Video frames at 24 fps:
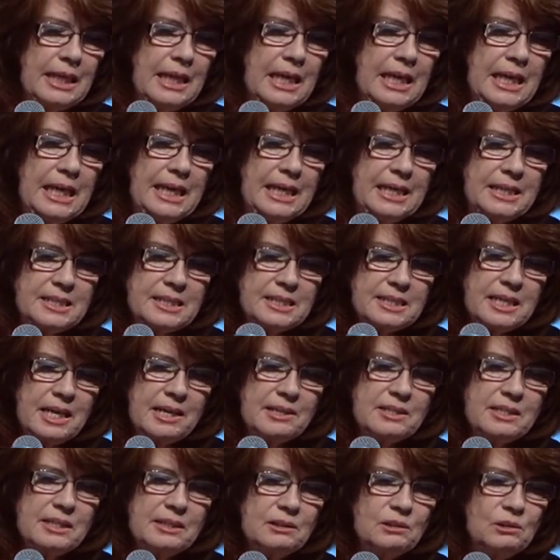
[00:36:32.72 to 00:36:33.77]
He
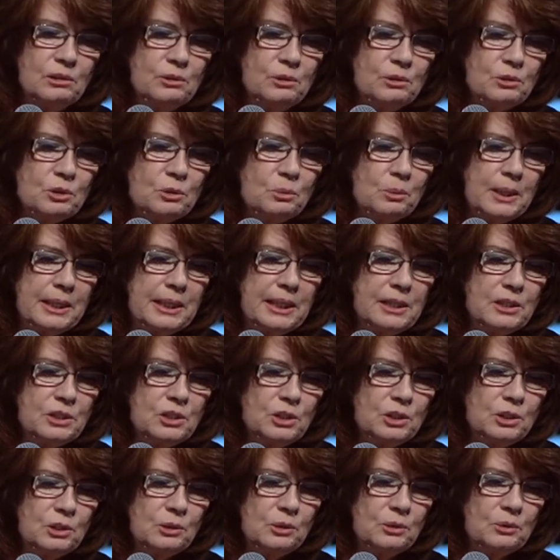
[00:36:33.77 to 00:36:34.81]
says in Luke
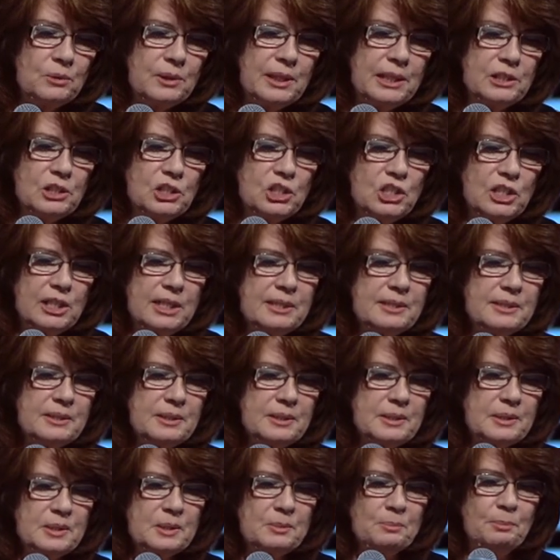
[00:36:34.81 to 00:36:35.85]
22 that
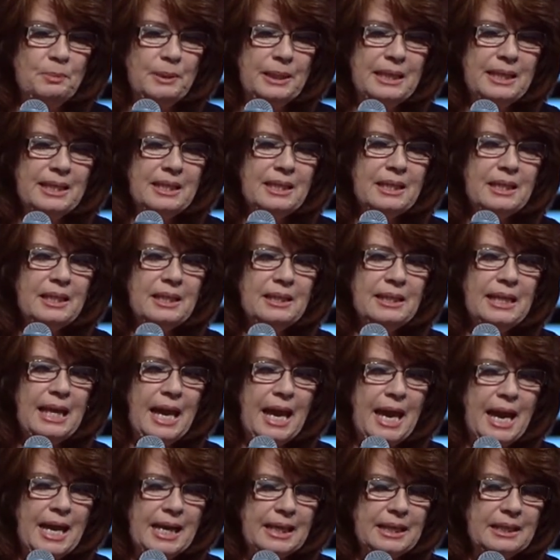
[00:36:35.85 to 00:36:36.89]
Jesus, being in
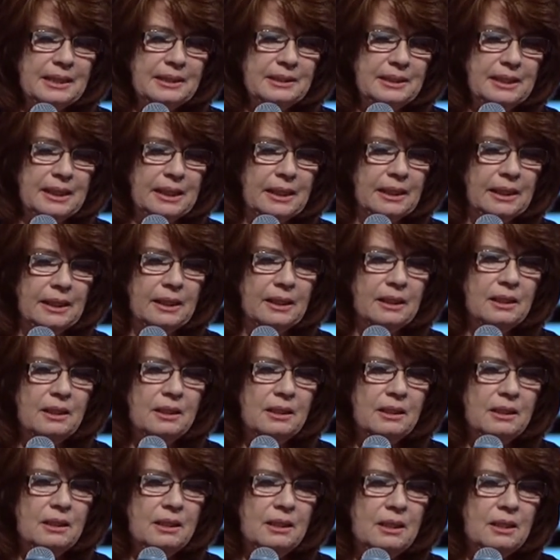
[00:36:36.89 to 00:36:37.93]
agony,
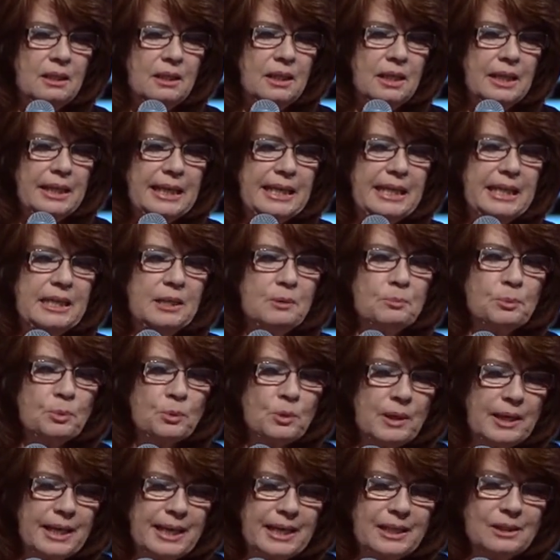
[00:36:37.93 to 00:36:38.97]
he
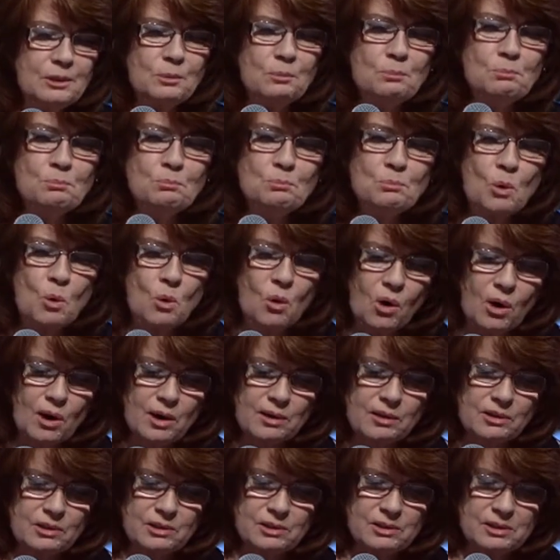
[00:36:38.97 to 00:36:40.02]
prayed more
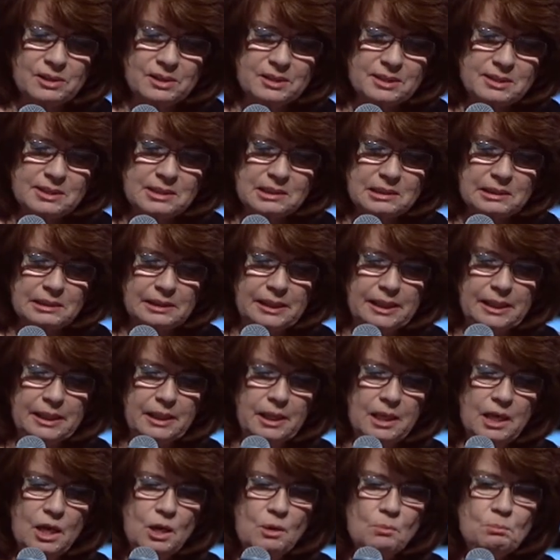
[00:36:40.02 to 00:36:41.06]
earnestly,
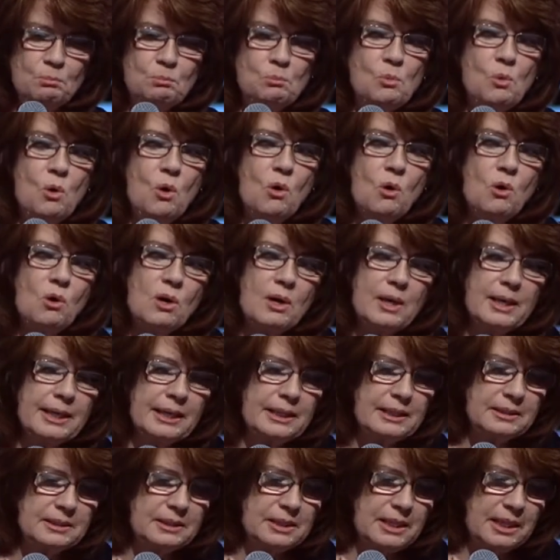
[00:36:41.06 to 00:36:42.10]
more
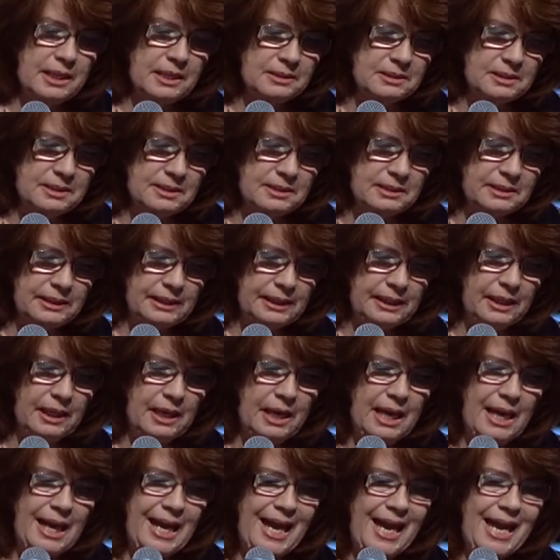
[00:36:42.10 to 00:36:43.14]
intensely,
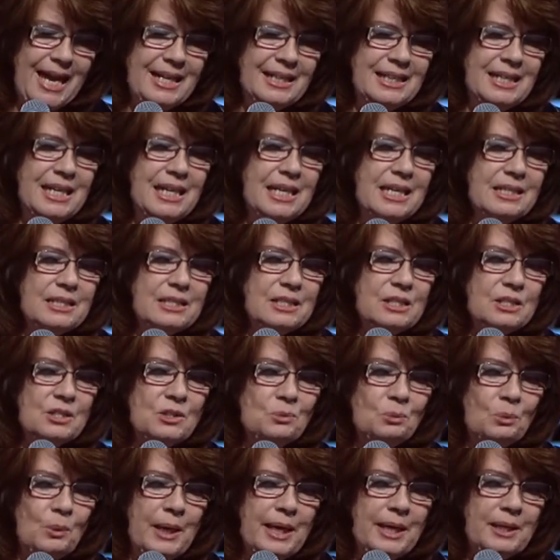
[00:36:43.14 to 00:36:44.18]
and his
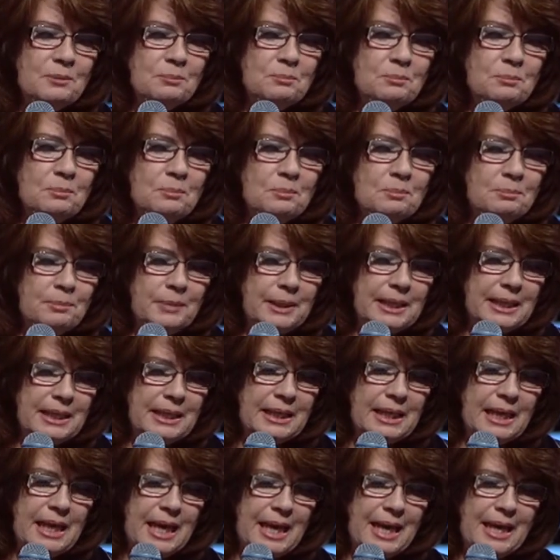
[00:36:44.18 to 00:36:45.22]
sweat
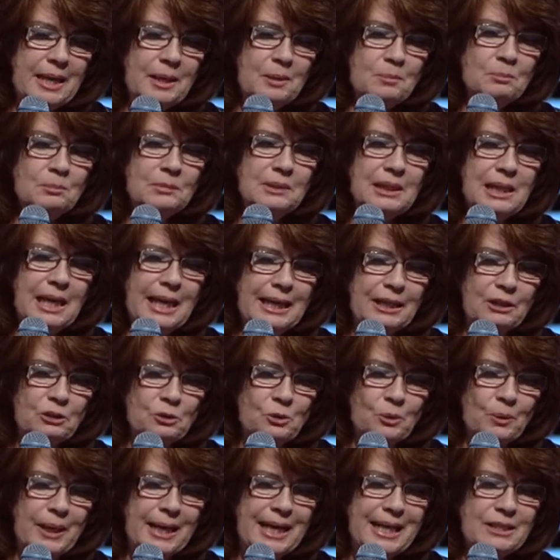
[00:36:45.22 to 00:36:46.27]
became like
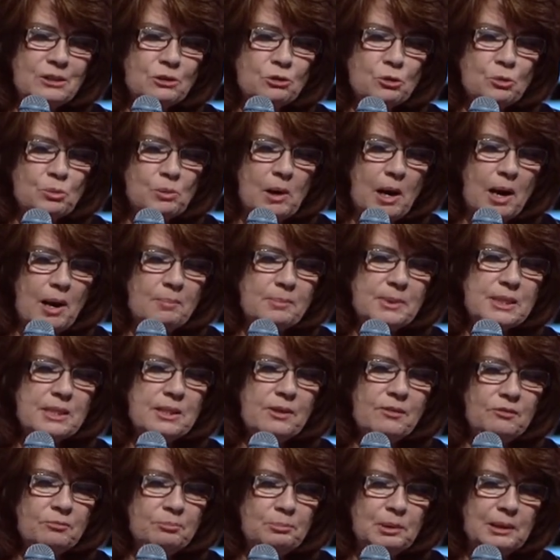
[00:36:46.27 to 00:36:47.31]
great drops
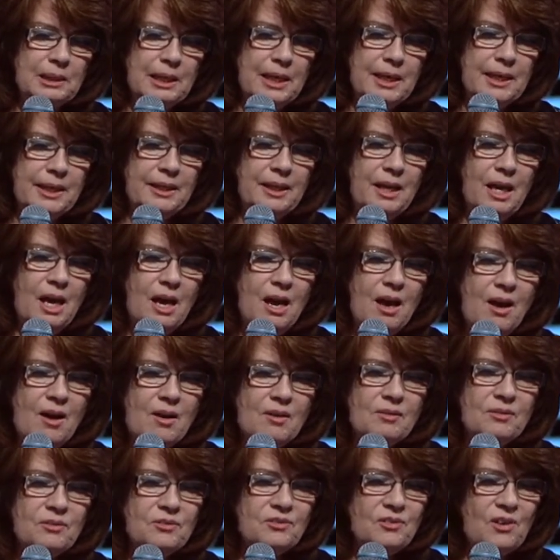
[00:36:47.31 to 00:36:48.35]
of blood
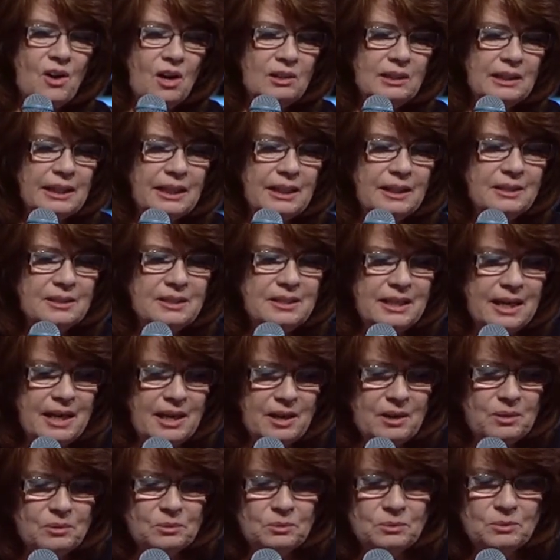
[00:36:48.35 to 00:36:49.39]
falling
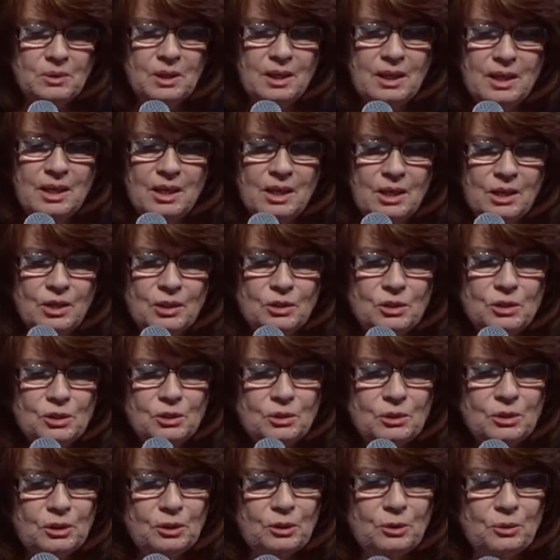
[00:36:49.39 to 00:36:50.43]
down to
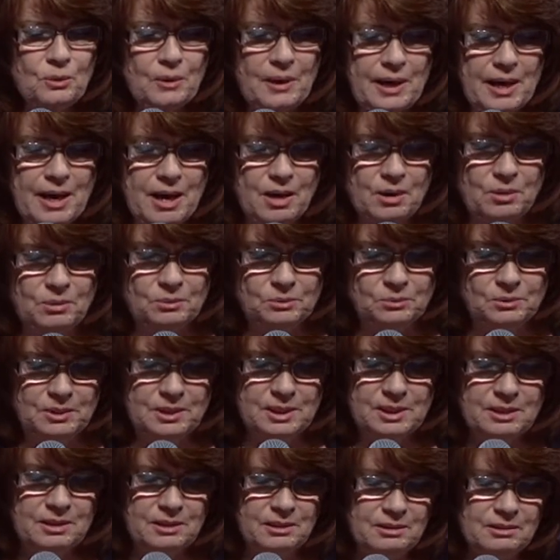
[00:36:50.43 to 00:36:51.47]
the ground.